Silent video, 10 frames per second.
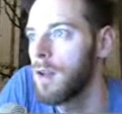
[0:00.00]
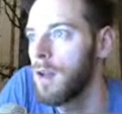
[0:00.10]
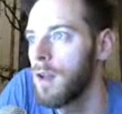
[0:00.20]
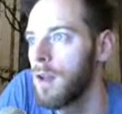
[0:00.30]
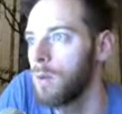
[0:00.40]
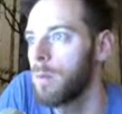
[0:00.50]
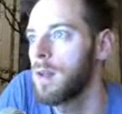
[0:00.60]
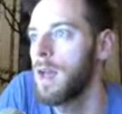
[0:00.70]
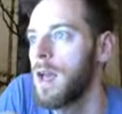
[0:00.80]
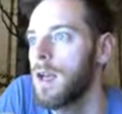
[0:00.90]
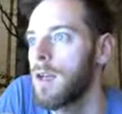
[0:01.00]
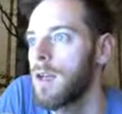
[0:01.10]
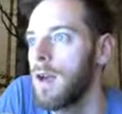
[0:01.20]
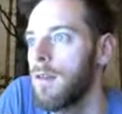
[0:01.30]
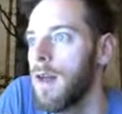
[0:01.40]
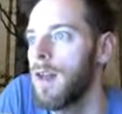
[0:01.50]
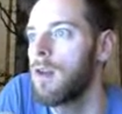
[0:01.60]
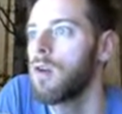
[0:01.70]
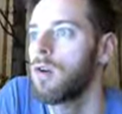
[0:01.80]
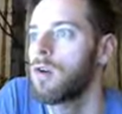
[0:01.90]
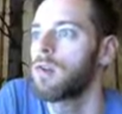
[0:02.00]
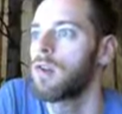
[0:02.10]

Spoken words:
And that would be there. And that looks